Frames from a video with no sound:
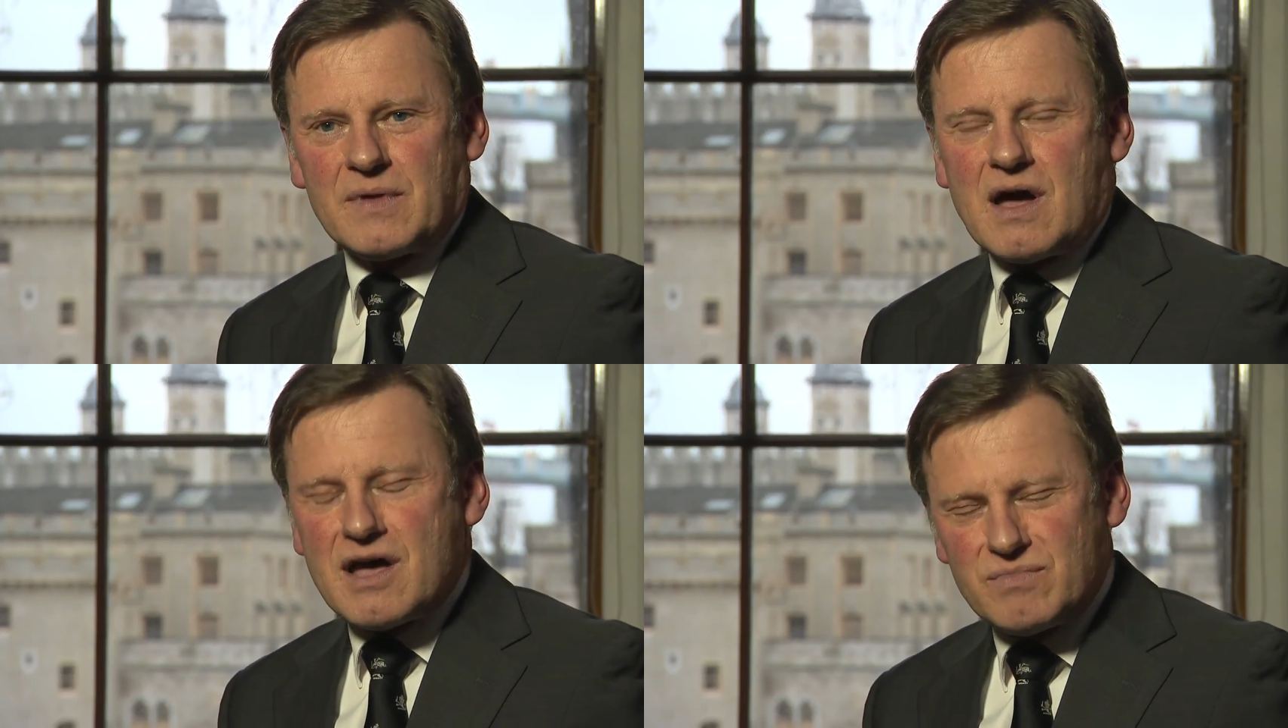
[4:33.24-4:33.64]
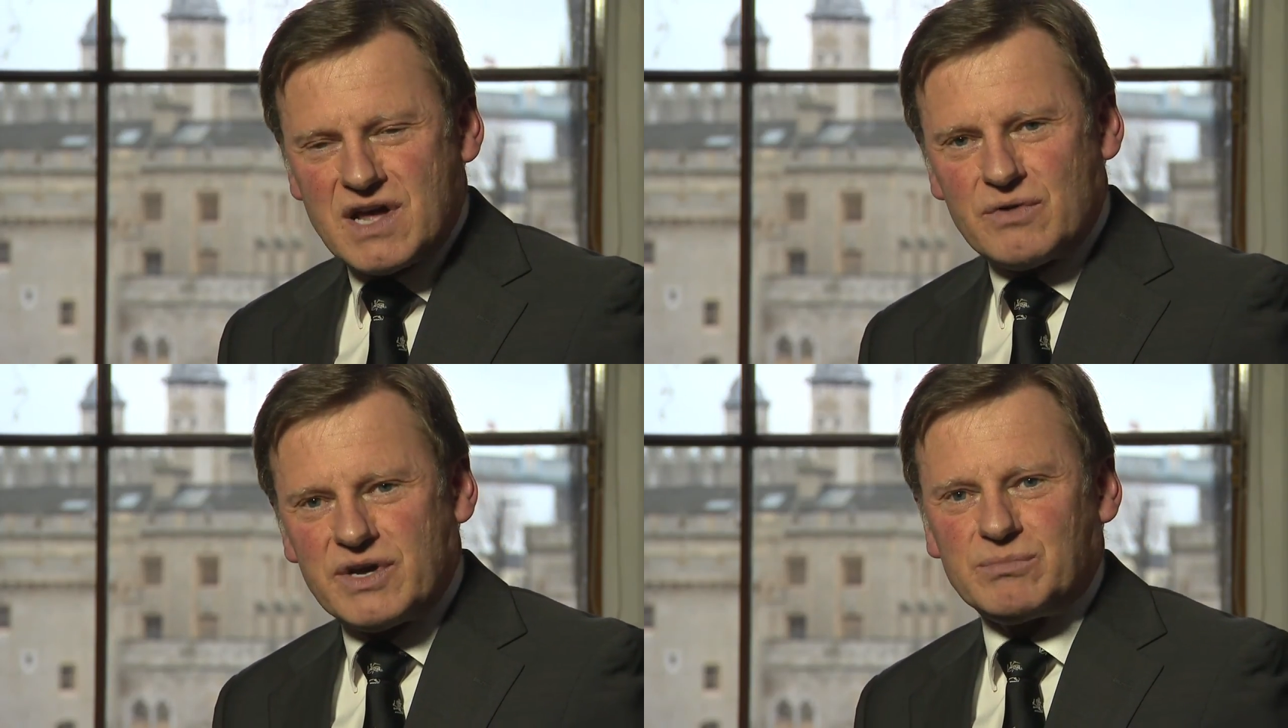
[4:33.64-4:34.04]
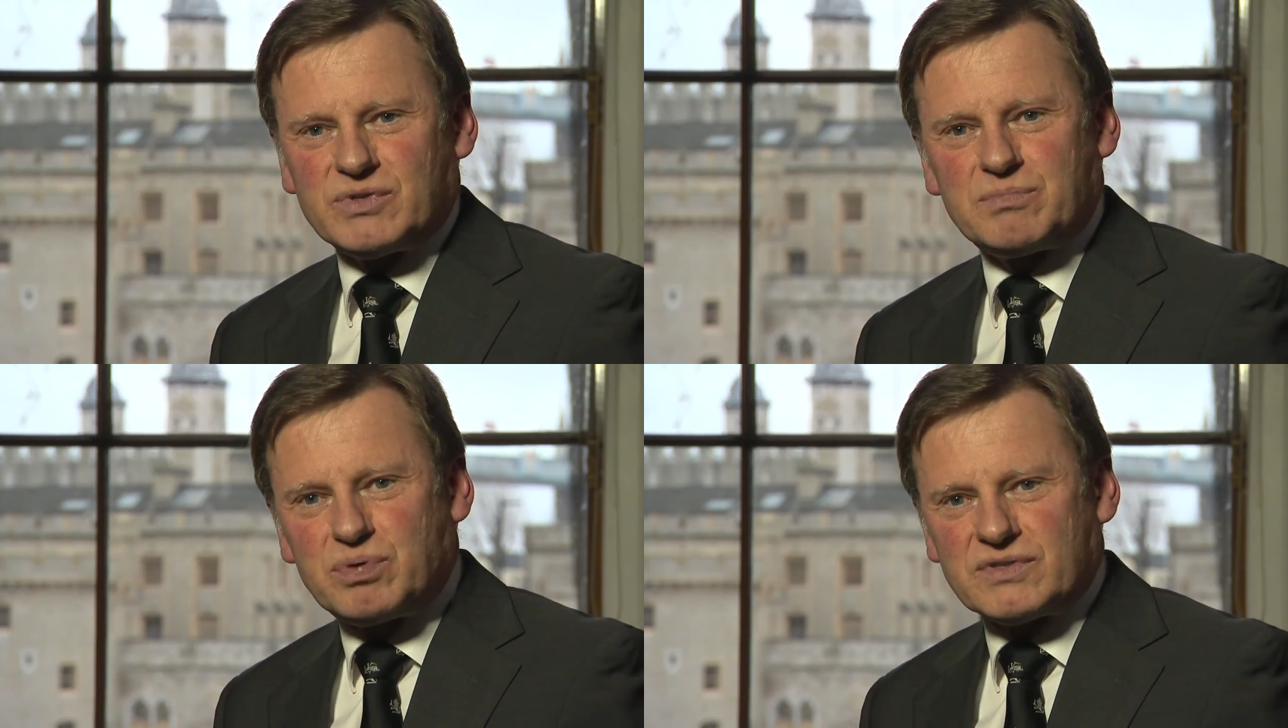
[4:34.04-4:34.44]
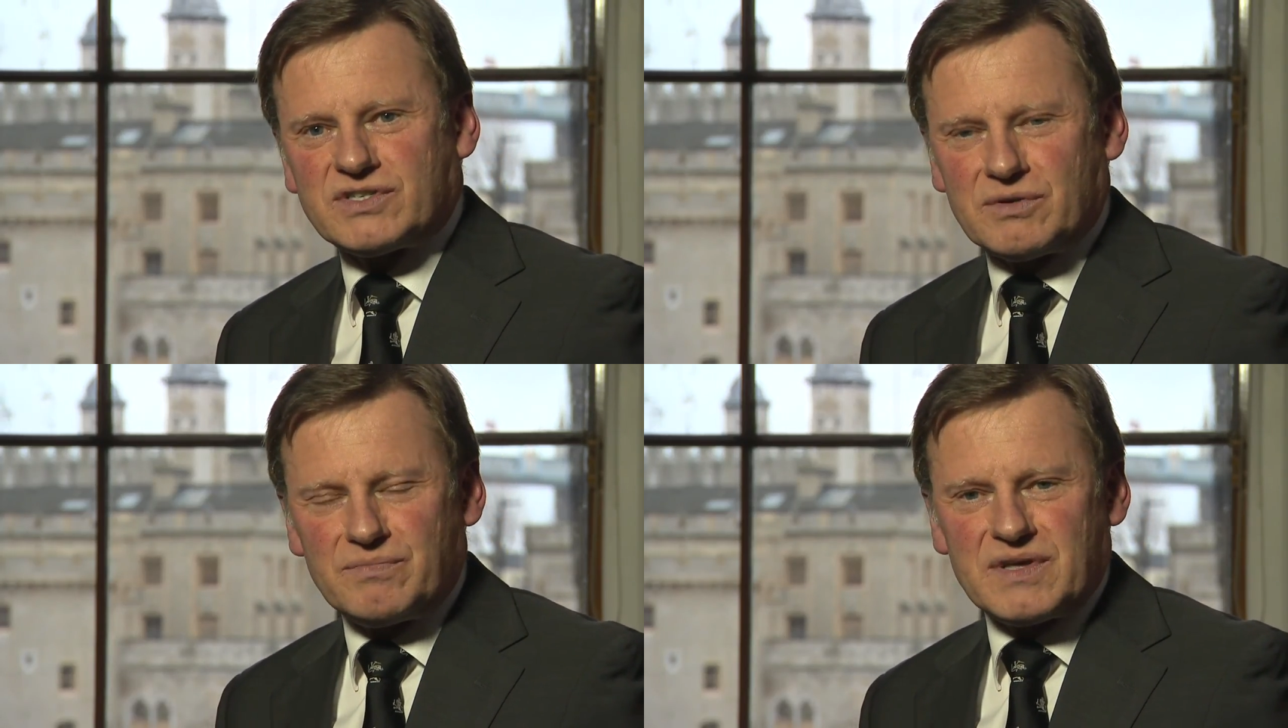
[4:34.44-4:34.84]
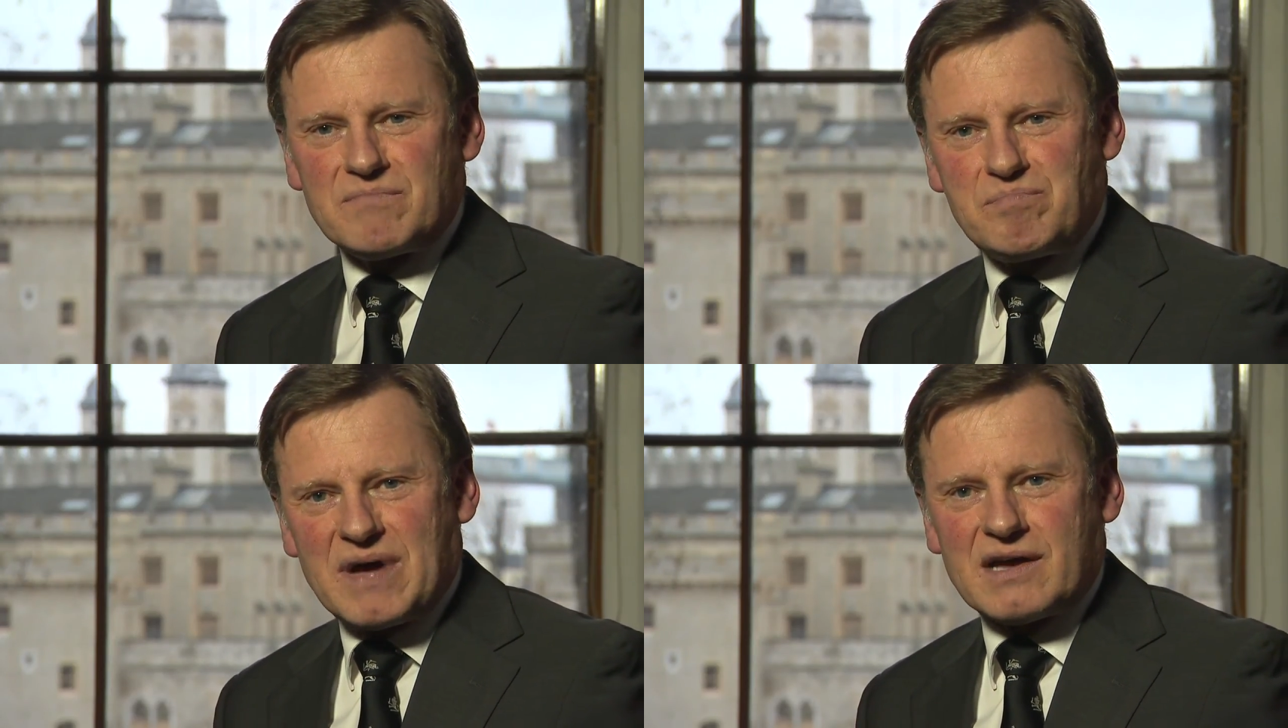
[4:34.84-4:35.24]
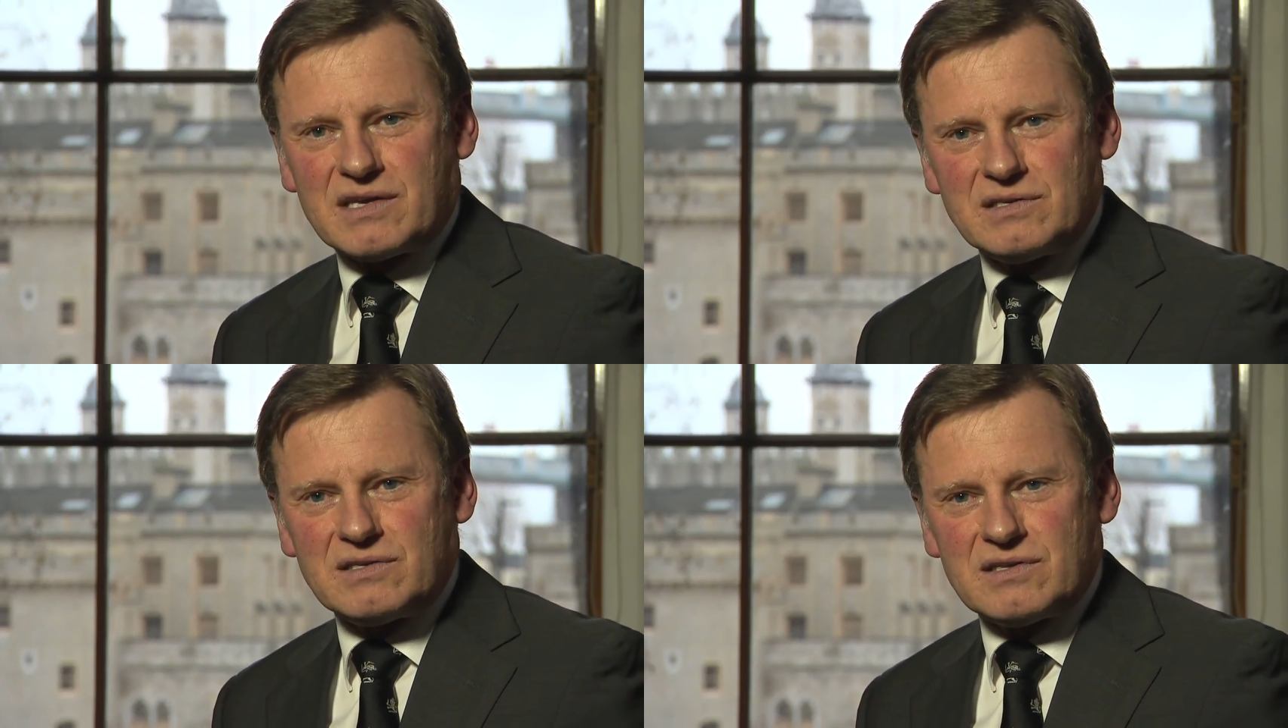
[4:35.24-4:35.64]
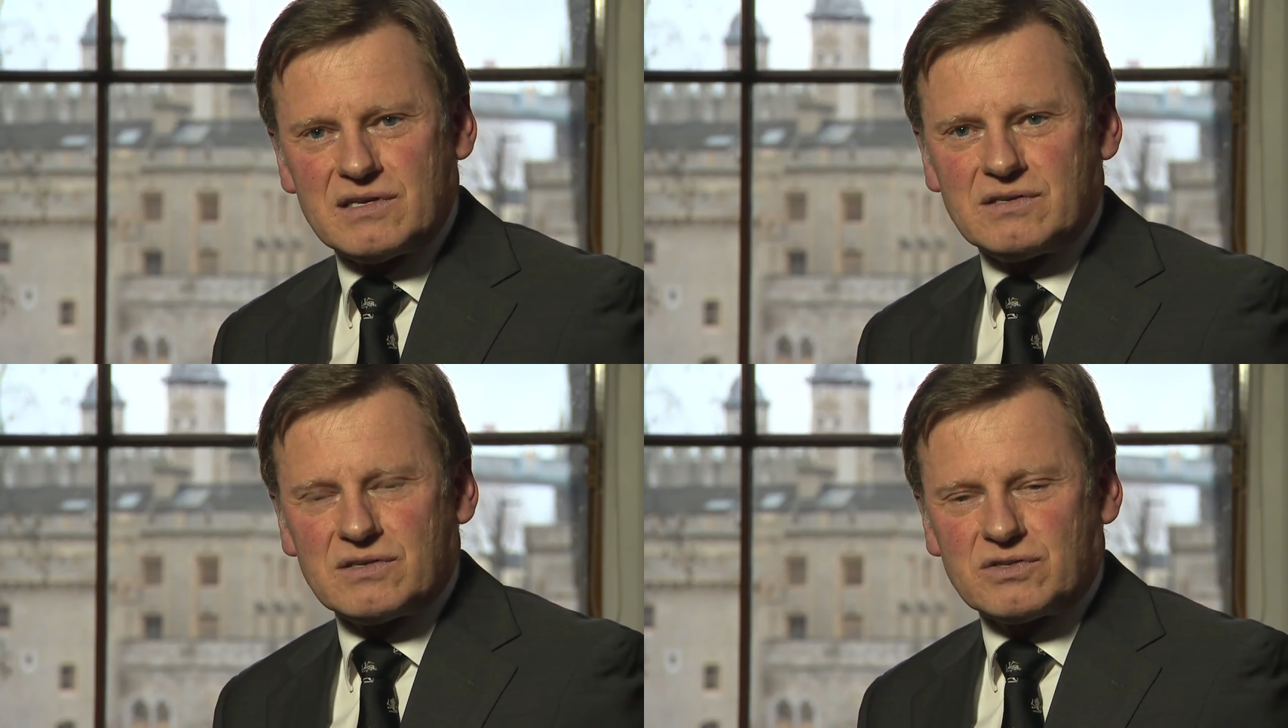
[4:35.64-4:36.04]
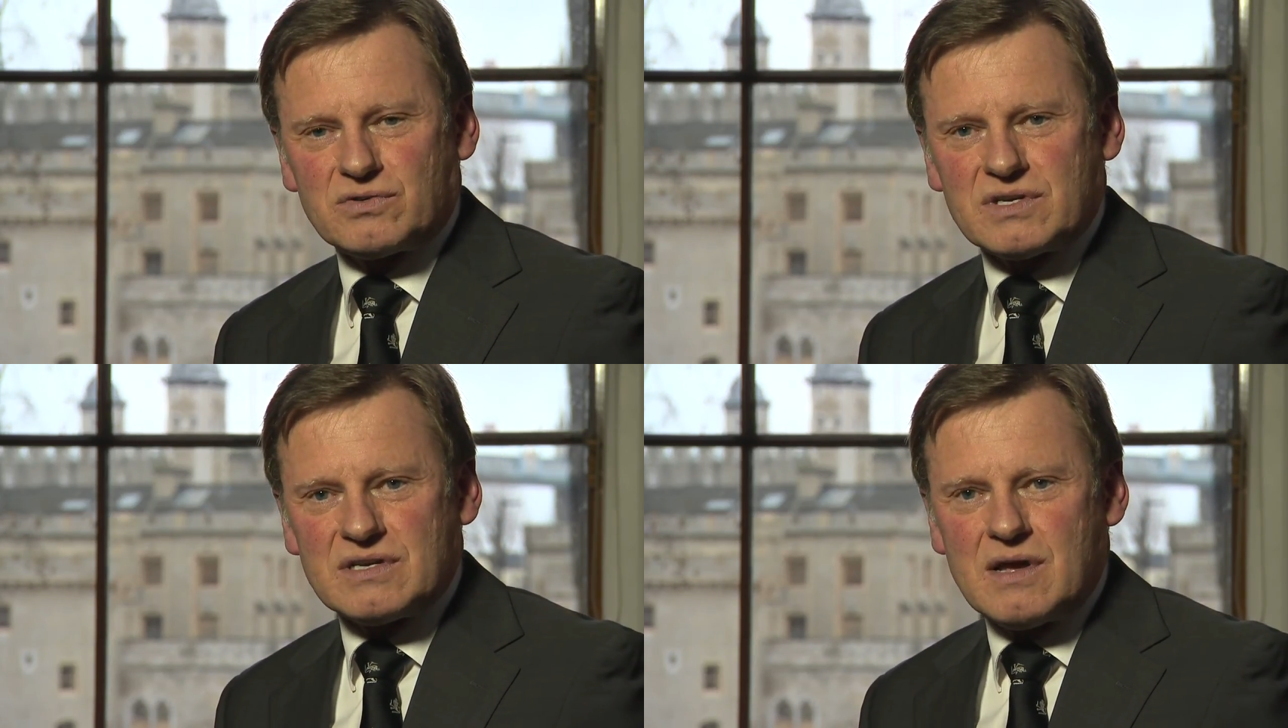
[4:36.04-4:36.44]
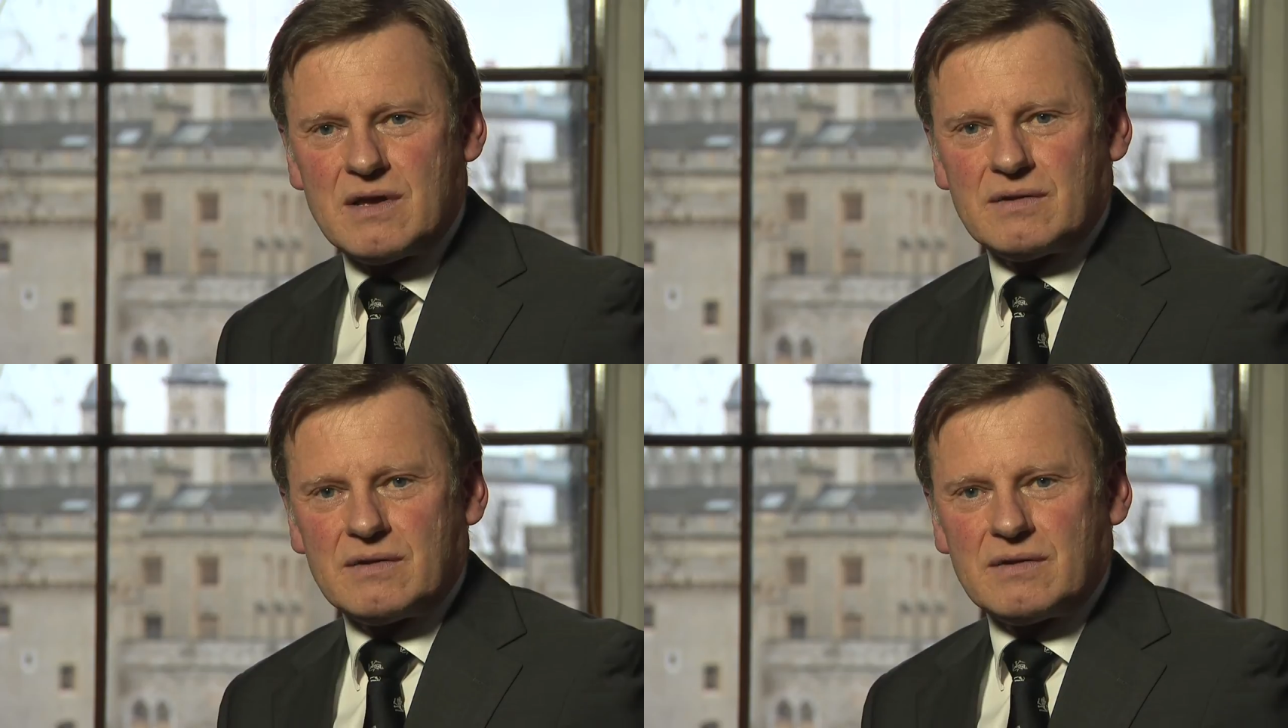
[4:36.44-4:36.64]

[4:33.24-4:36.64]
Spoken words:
I'm now able to put something back into the industry